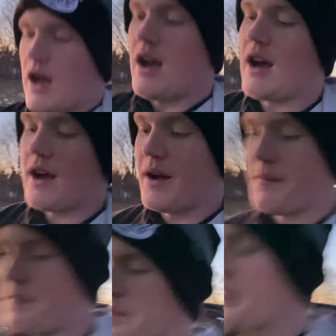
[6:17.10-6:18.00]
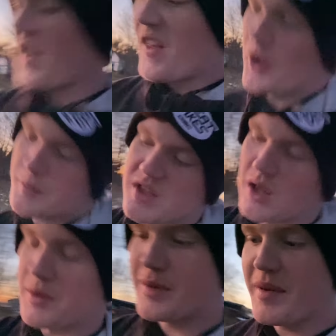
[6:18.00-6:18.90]
They hold up
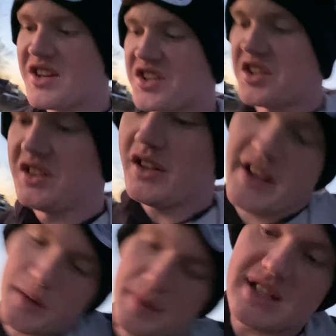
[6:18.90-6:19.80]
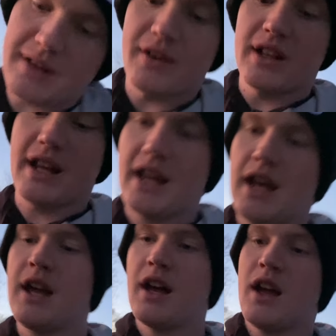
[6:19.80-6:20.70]
slower speeds just a little bit differently.
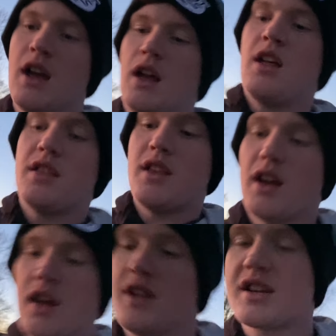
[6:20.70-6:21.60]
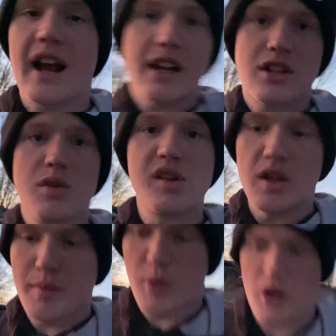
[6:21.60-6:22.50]
The Sky God 2 is a little
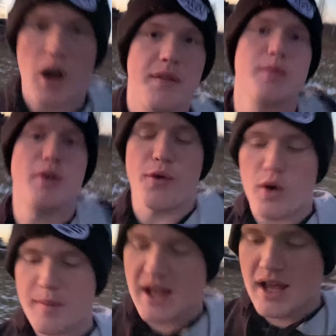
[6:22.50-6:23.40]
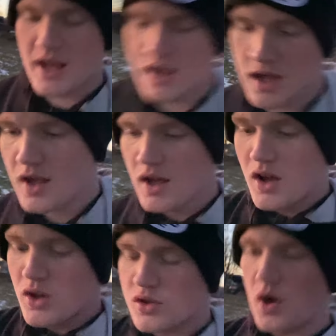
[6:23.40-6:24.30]
bit more comfortable for me.
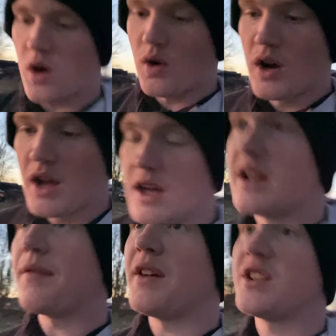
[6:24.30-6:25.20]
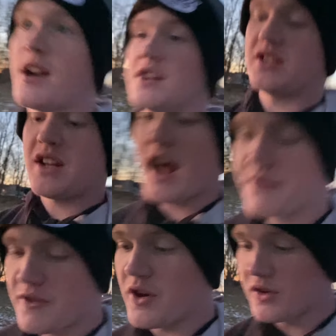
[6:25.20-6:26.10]
So definitely shout out to Zach
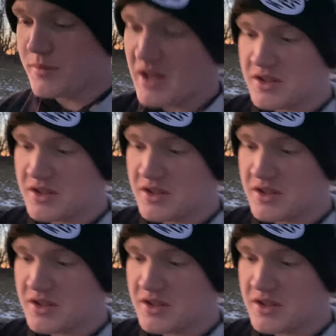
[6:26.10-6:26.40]
for those because